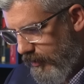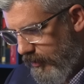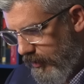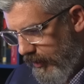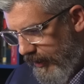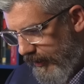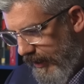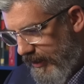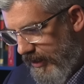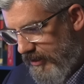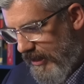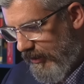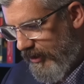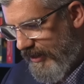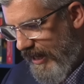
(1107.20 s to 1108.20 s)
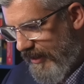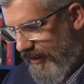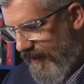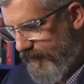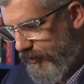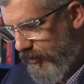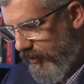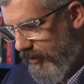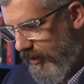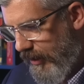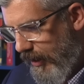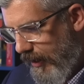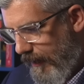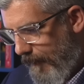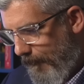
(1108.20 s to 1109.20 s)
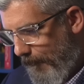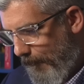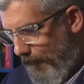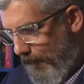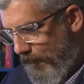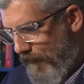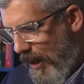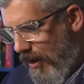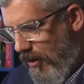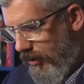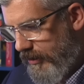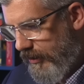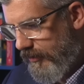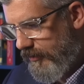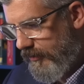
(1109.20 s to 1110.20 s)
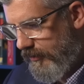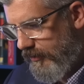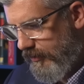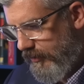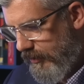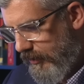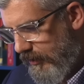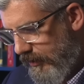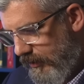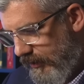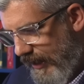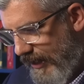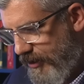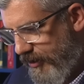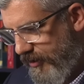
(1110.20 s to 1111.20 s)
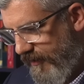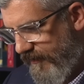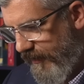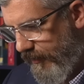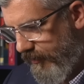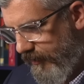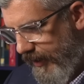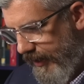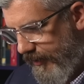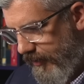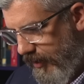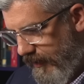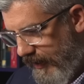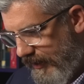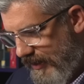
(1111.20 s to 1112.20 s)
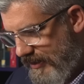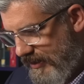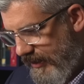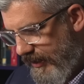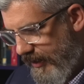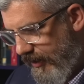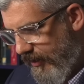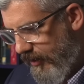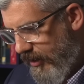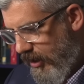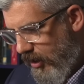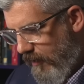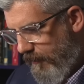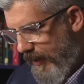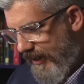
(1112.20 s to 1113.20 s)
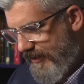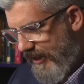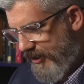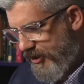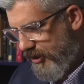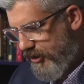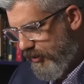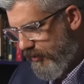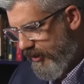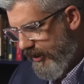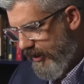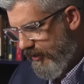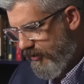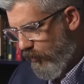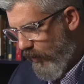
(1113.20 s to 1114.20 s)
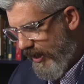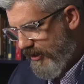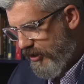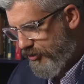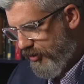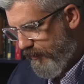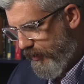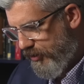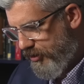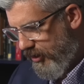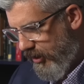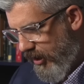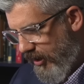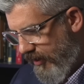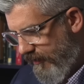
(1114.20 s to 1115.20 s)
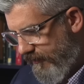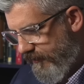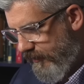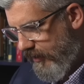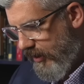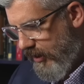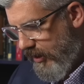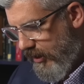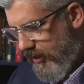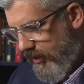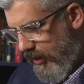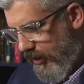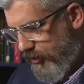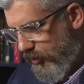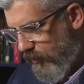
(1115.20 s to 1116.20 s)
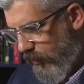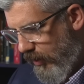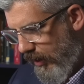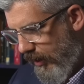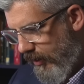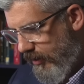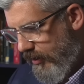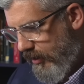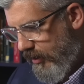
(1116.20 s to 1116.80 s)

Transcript: All right, and then look at that left hook. Bonk. That couldn't have felt great. All right, let's see here. Pay attention to the weight distribution of Dubois.